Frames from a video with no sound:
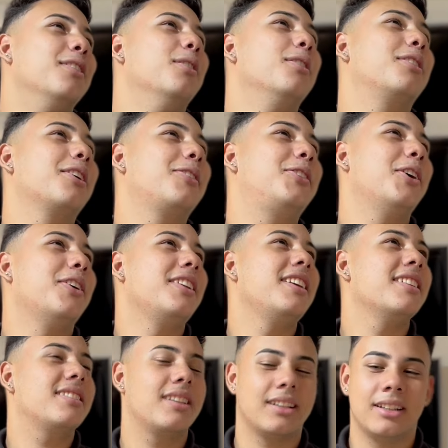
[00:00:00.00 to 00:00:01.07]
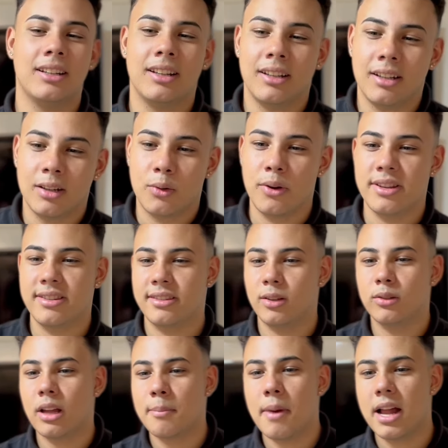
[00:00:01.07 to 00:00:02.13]
Nutritionist. With that little
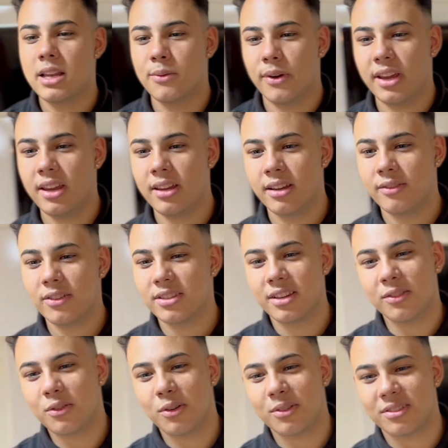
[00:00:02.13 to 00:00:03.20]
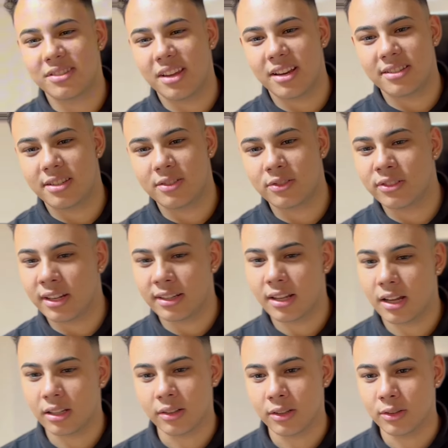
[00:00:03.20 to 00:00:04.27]
job of yours, you can't support yourself, Eduarda.